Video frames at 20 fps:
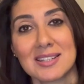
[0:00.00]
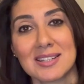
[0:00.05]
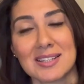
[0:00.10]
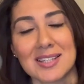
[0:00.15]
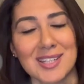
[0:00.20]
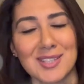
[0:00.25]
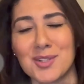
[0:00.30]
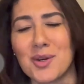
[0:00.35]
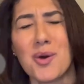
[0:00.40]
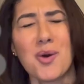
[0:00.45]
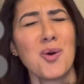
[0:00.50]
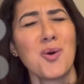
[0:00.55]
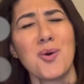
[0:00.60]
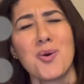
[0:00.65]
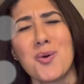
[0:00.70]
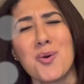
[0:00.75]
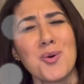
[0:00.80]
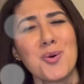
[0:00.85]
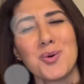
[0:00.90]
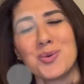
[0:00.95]
And
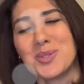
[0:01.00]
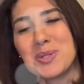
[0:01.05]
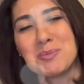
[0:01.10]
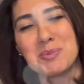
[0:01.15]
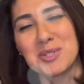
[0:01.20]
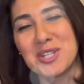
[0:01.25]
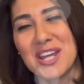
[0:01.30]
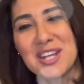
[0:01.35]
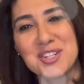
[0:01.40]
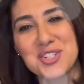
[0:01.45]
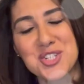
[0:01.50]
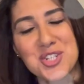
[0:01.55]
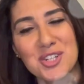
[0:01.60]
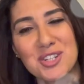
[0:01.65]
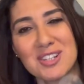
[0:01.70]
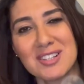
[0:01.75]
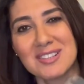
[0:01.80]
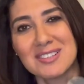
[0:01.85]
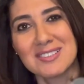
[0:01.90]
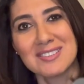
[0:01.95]
oh, the
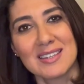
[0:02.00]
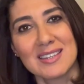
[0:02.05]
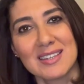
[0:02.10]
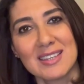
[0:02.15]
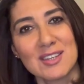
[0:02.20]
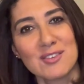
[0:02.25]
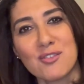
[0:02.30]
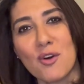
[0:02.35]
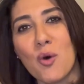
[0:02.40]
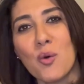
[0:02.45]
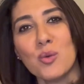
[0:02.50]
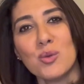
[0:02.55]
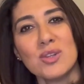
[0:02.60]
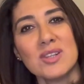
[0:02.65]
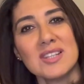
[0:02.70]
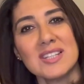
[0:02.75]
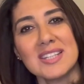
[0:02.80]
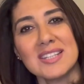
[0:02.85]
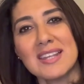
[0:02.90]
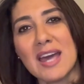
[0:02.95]
potential. If
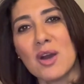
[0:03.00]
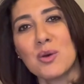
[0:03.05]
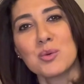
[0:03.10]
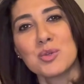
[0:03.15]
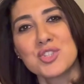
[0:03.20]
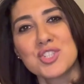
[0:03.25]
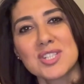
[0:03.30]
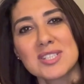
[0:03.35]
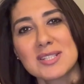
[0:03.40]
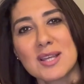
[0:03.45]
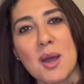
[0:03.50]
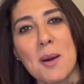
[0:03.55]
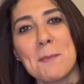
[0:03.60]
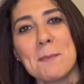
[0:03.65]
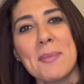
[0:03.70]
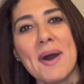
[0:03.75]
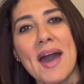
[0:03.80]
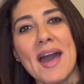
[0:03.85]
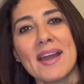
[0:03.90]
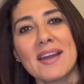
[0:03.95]
only that would just come
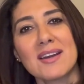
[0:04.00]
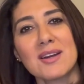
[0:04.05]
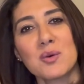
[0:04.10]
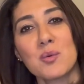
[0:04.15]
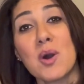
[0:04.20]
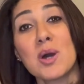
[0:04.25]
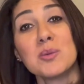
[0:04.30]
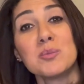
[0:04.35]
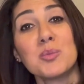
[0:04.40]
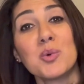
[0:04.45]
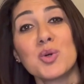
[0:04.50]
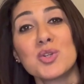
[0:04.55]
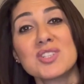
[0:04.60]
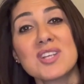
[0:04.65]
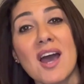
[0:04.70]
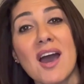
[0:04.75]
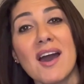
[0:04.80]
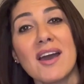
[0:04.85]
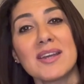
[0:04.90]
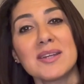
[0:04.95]
back one more
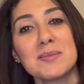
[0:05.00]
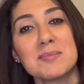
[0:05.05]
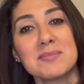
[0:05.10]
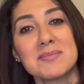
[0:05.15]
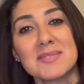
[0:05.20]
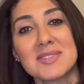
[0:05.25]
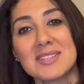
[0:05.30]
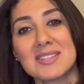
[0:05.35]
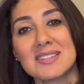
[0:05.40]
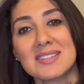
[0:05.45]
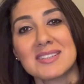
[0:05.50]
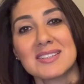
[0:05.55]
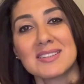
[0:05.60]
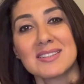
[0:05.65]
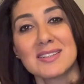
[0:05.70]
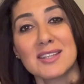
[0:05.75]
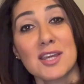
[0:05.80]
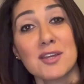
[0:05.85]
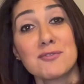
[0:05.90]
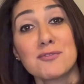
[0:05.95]
time.
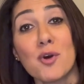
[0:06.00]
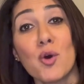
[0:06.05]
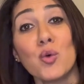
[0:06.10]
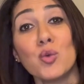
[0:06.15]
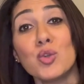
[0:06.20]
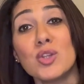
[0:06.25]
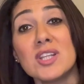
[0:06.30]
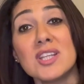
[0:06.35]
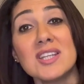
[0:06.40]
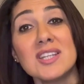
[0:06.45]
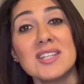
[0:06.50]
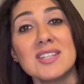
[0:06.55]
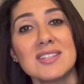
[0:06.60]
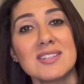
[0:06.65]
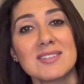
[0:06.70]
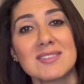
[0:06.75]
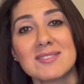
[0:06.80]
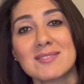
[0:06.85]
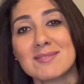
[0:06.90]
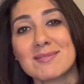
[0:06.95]
If only,
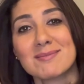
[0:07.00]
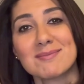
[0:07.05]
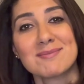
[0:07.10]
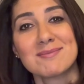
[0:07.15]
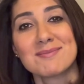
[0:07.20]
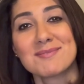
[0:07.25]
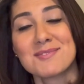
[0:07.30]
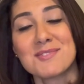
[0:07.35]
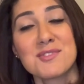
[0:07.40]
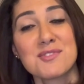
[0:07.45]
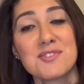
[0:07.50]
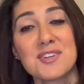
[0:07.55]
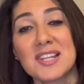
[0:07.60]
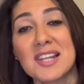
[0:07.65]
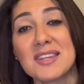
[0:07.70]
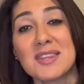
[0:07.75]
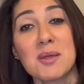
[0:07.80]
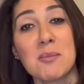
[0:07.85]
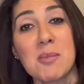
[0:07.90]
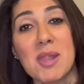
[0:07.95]
fill
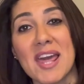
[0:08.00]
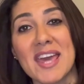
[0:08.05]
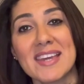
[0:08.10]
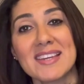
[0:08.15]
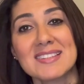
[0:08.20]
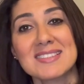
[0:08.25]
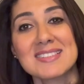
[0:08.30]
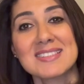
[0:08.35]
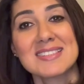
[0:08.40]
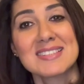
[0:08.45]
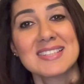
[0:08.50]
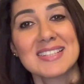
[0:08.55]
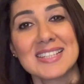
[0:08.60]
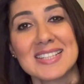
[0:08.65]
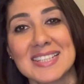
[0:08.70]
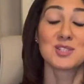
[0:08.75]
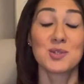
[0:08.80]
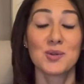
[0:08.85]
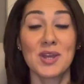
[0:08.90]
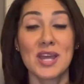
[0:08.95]
in the blanks.
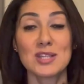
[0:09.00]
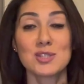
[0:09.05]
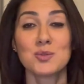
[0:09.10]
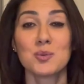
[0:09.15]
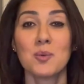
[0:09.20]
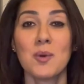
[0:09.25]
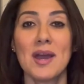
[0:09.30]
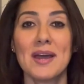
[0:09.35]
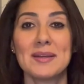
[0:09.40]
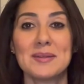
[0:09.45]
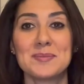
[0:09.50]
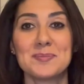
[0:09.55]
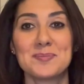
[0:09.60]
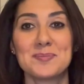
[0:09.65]
So guess what?